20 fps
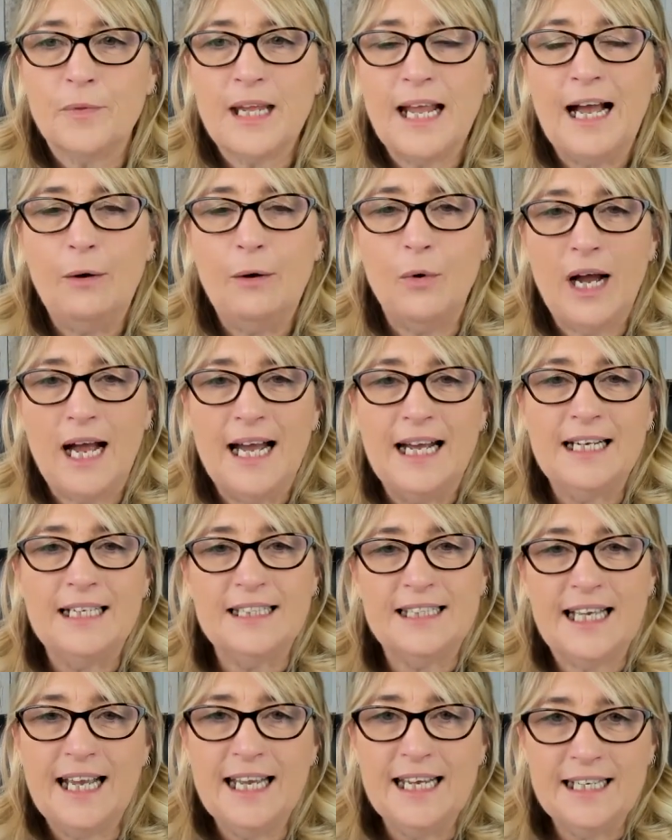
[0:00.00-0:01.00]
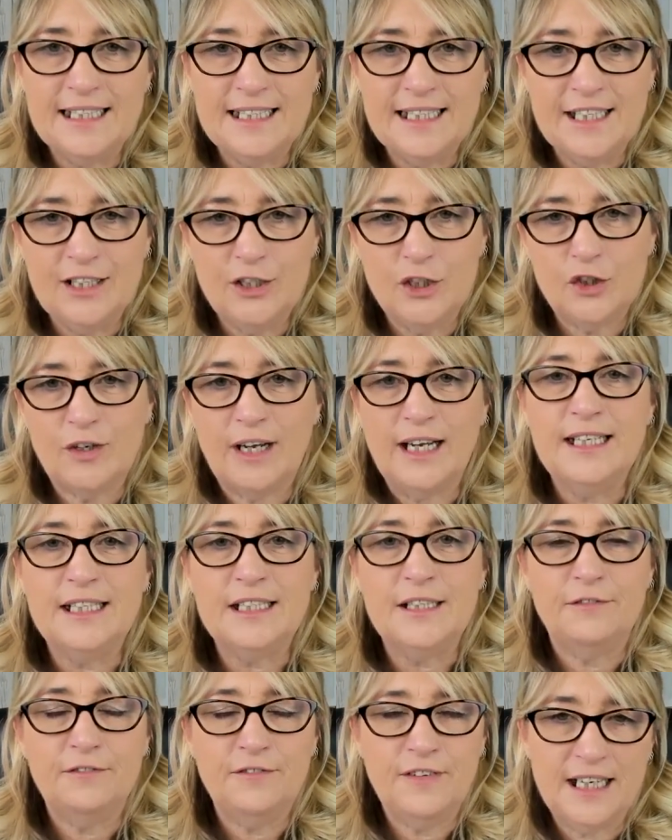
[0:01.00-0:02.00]
our anxiety and trying
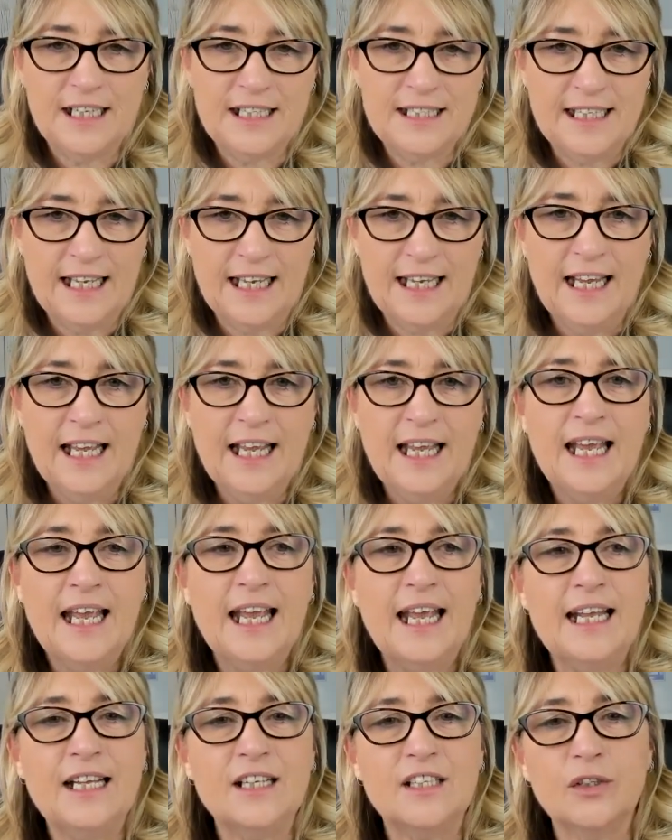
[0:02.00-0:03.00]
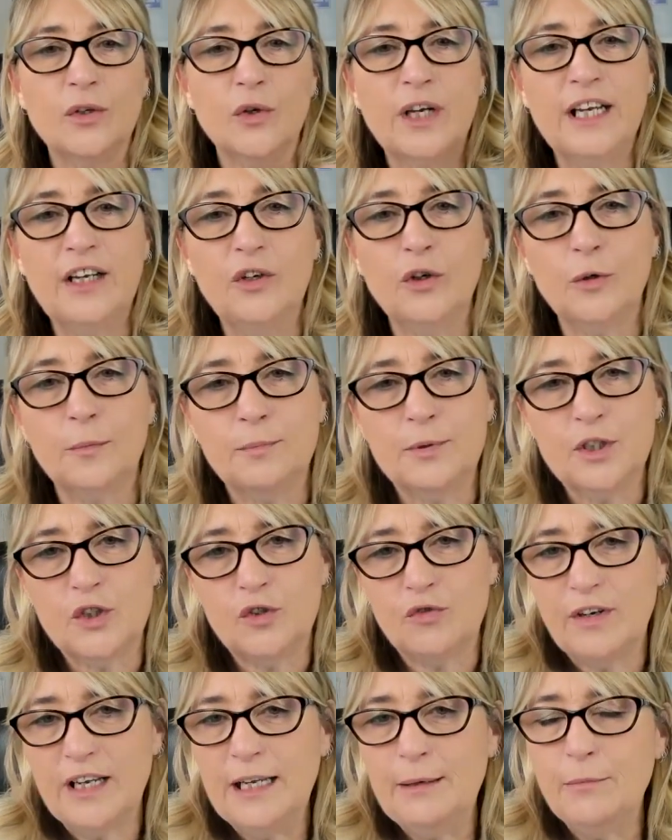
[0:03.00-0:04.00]
to fix it. It's looking
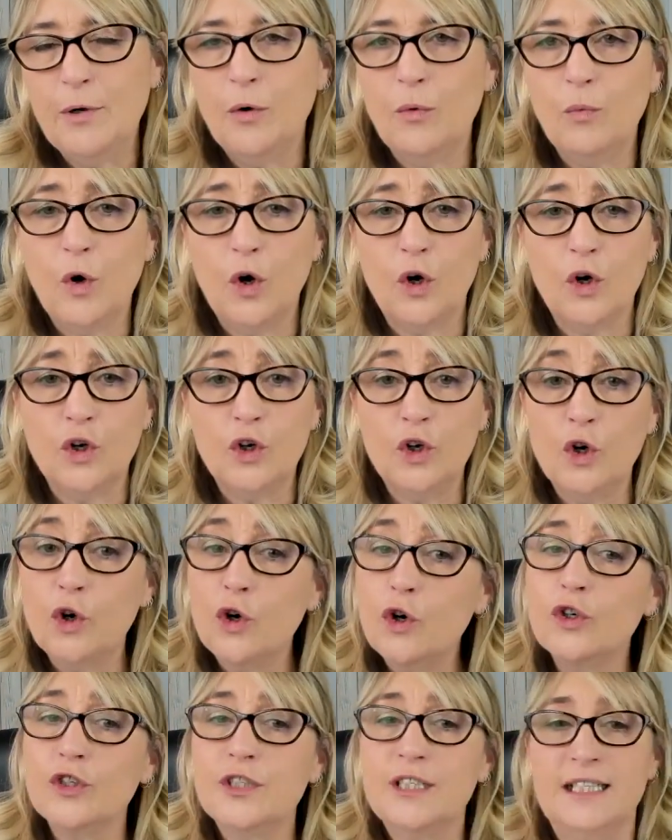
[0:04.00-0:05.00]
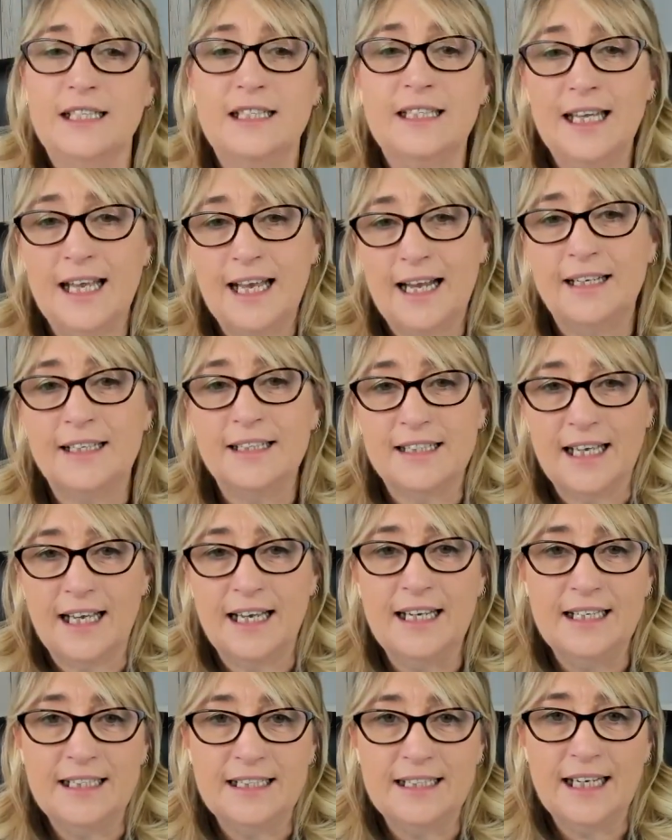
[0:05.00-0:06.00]
upstream at what causes the
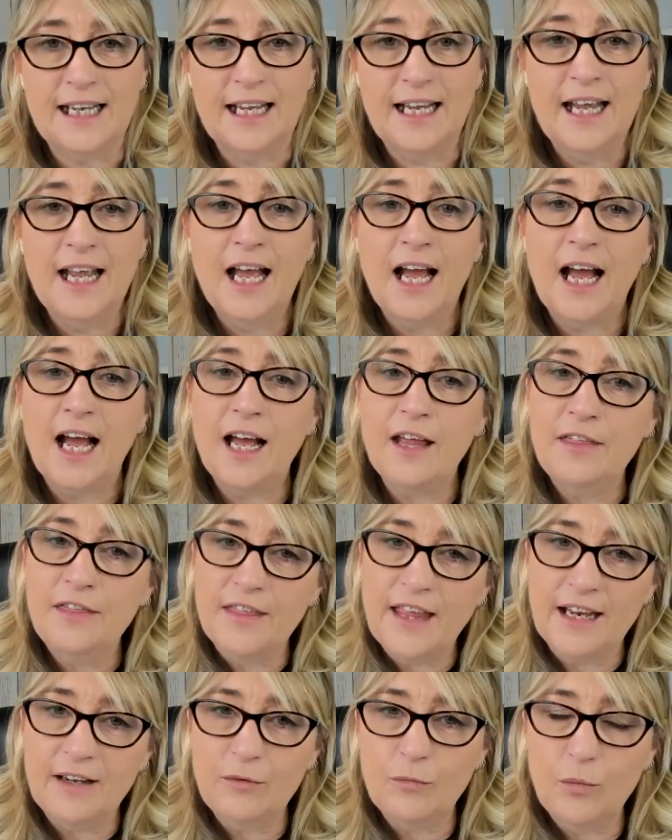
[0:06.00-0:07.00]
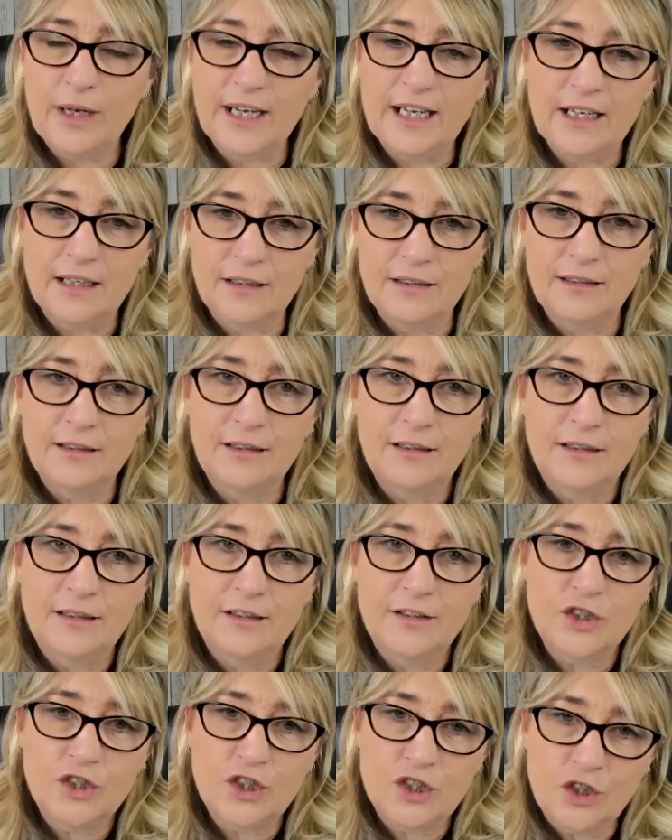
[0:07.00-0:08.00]
anxiety, and then we can
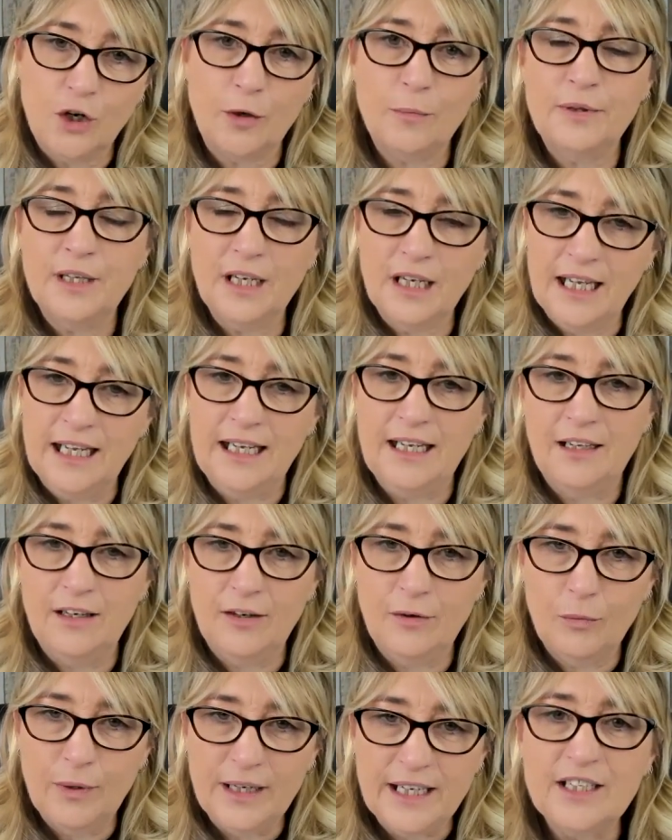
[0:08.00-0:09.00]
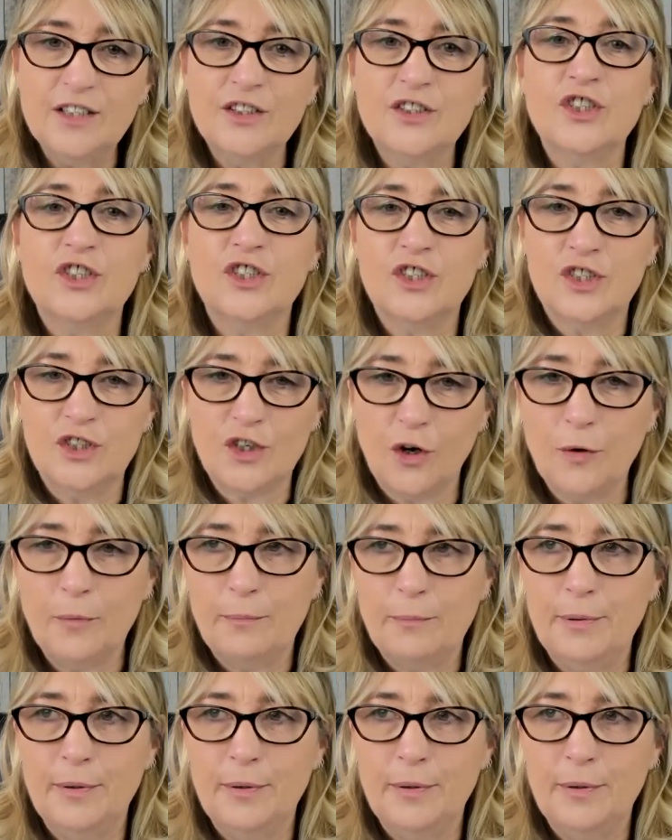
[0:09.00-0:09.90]
stop the leak. We can stop